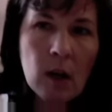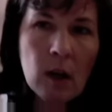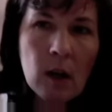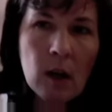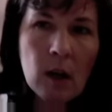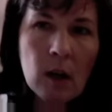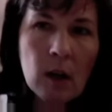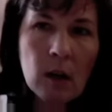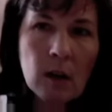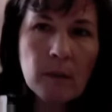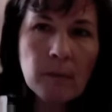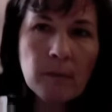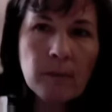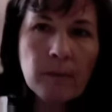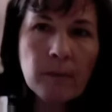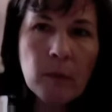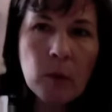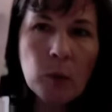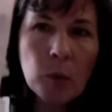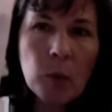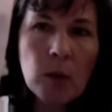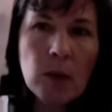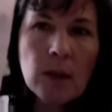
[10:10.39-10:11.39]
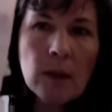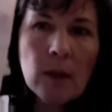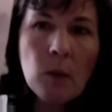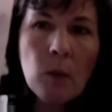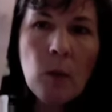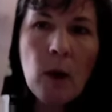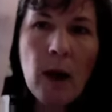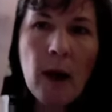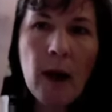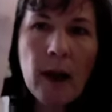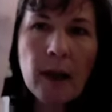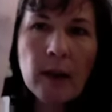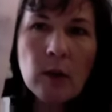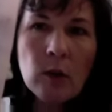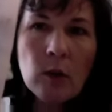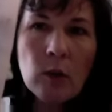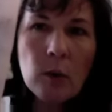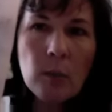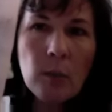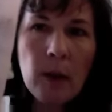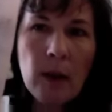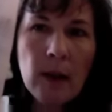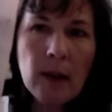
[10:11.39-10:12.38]
The reason why I
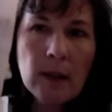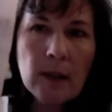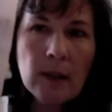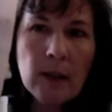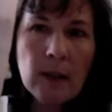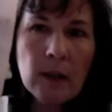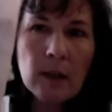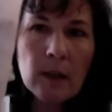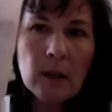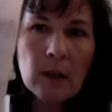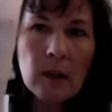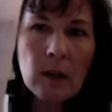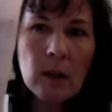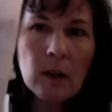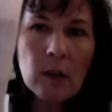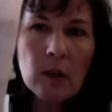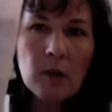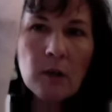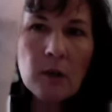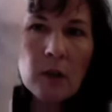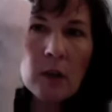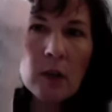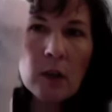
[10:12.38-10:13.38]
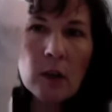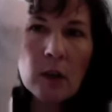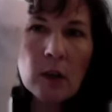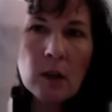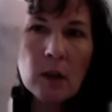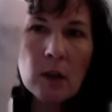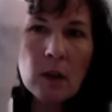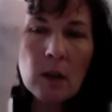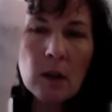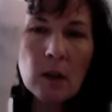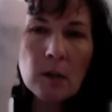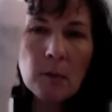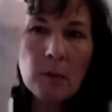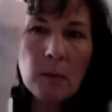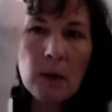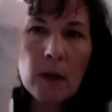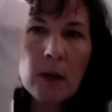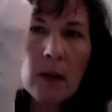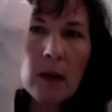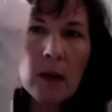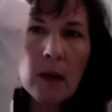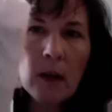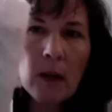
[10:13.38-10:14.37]
do a basting stitch first is
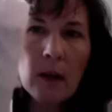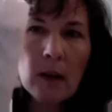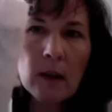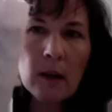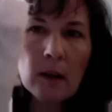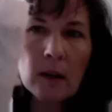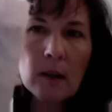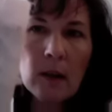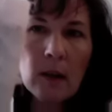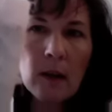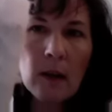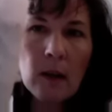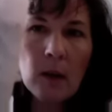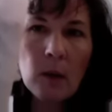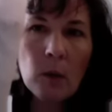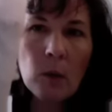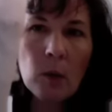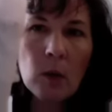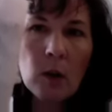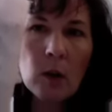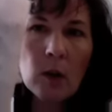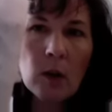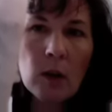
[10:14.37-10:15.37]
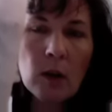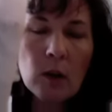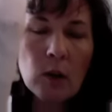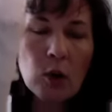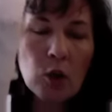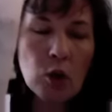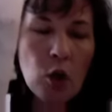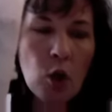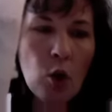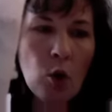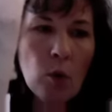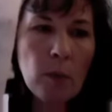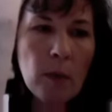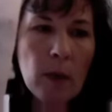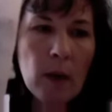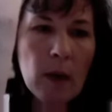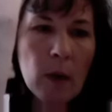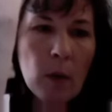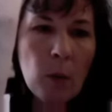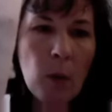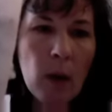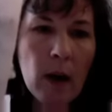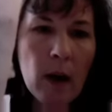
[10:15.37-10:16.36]
because it will show
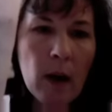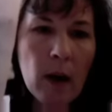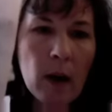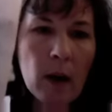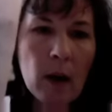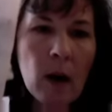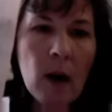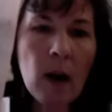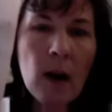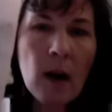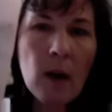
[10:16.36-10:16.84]
me where